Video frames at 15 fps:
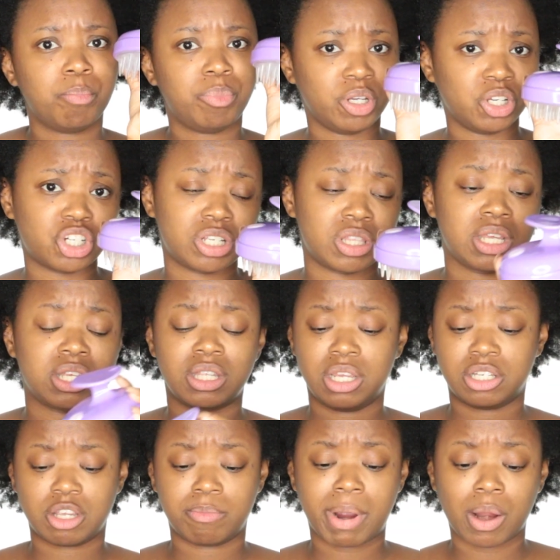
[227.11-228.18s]
push this
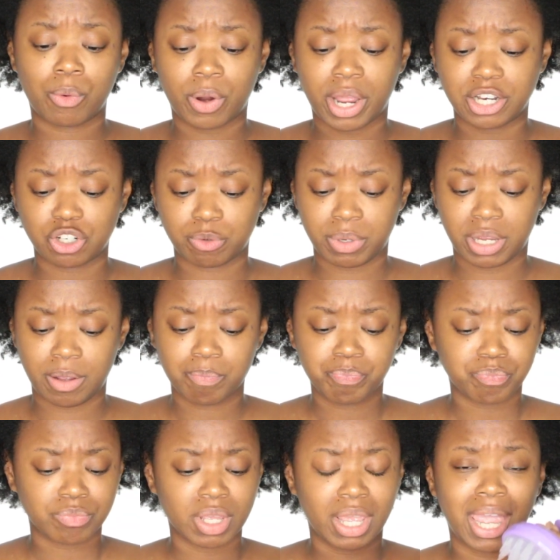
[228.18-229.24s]
into my regimen,
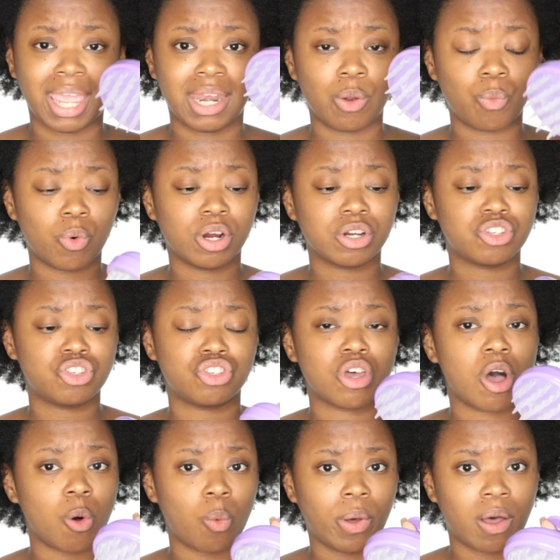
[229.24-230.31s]
and it works
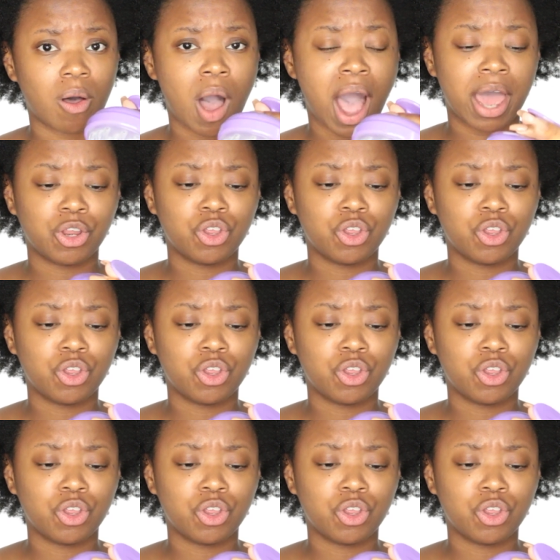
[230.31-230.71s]
so well.